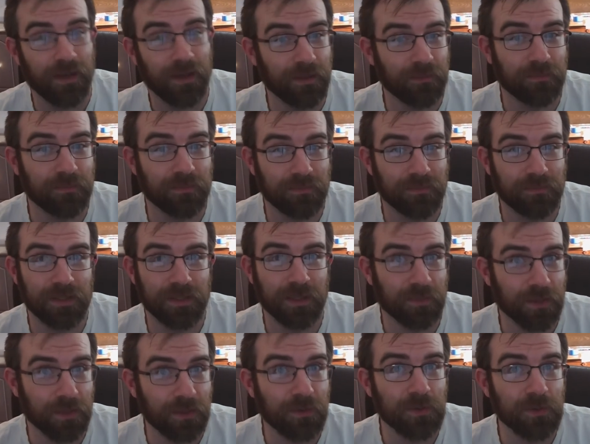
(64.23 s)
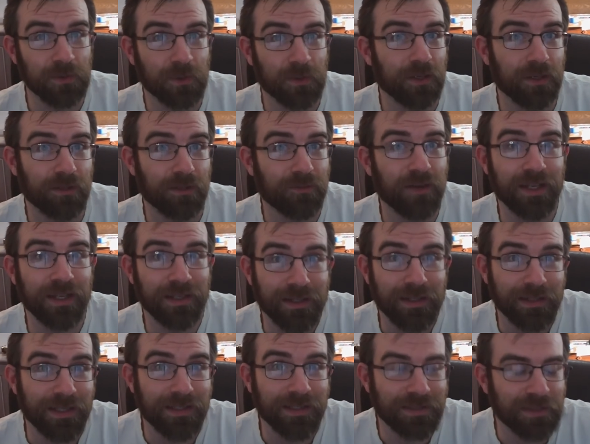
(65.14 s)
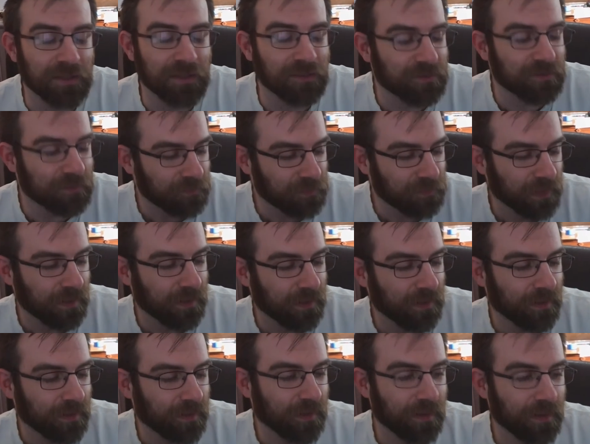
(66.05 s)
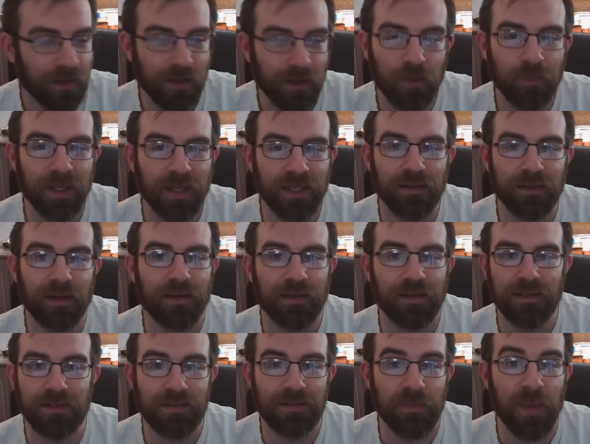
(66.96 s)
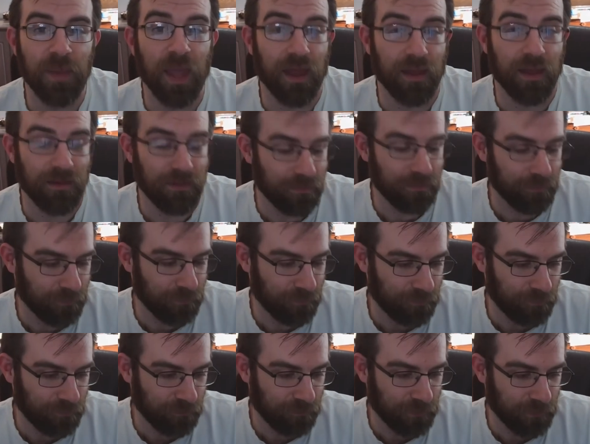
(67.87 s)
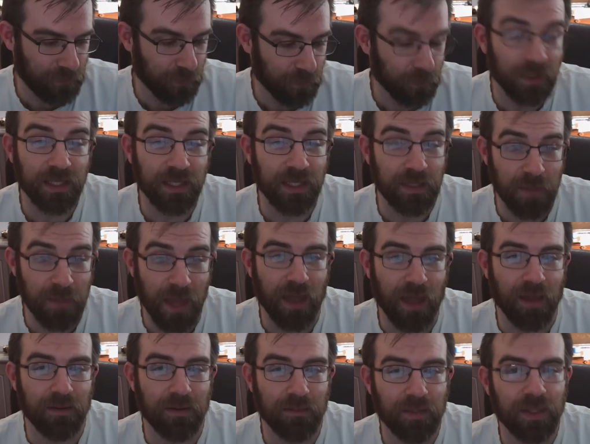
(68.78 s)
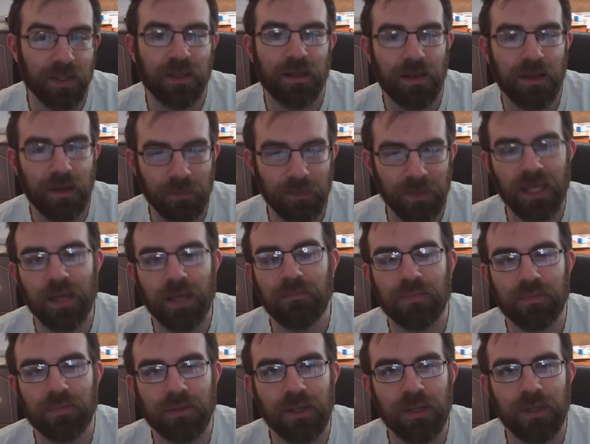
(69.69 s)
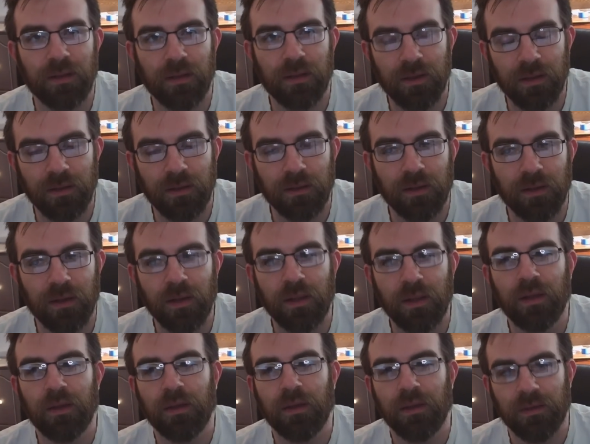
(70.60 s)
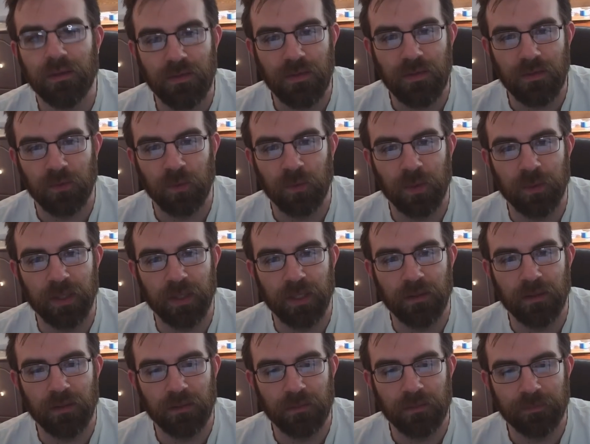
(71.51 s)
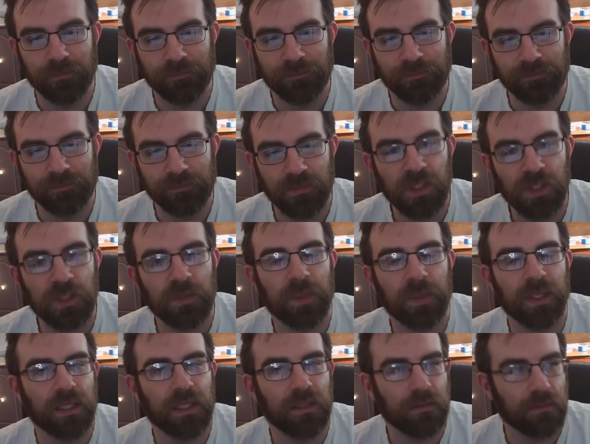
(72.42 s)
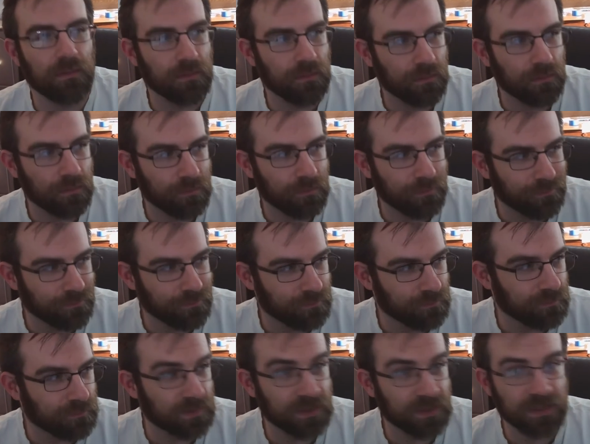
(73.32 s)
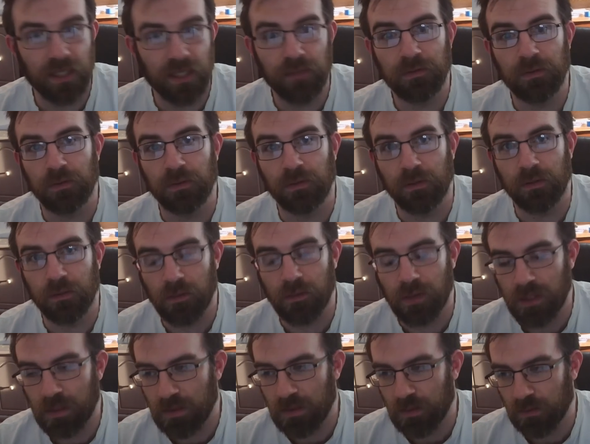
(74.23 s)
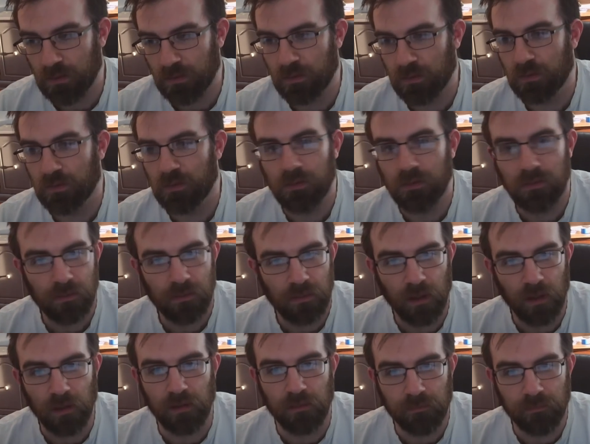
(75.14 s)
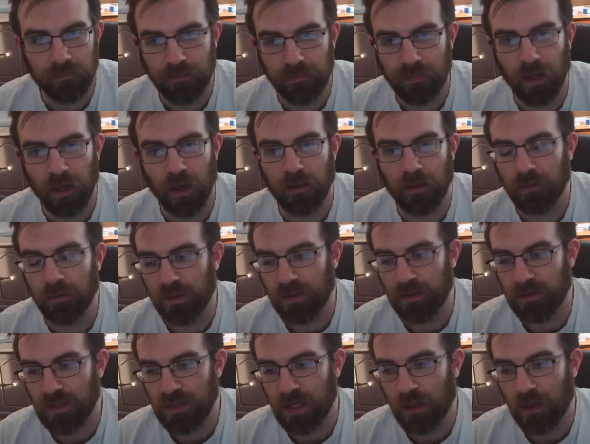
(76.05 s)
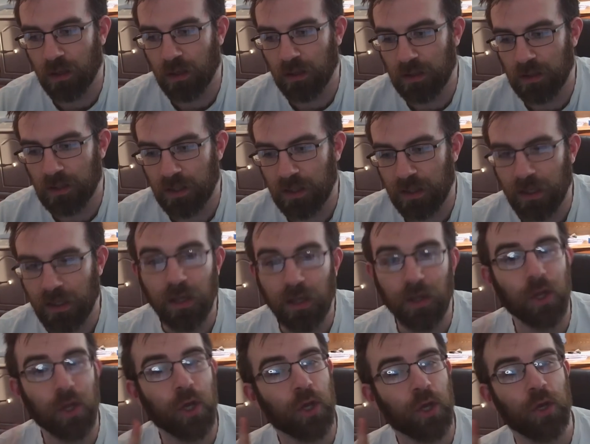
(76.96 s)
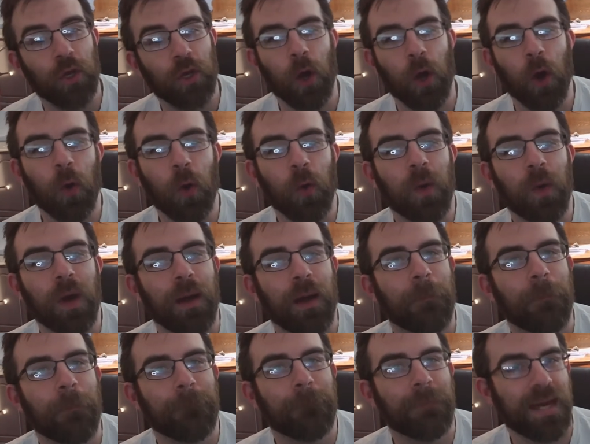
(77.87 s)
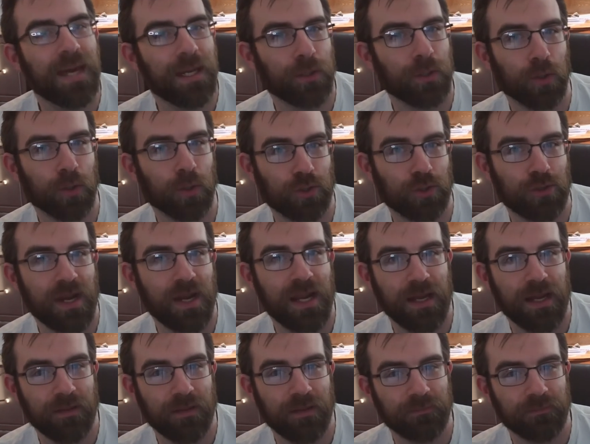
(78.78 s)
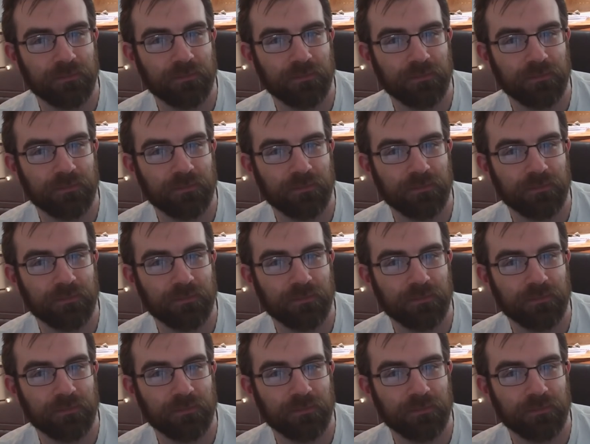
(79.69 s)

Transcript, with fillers: I'm somebody who's good at finding that stuff. Oh my god, it is bad. Really bad. But it became pretty clear this woman, despite several degrees and a doctorate in psychology, no medical training,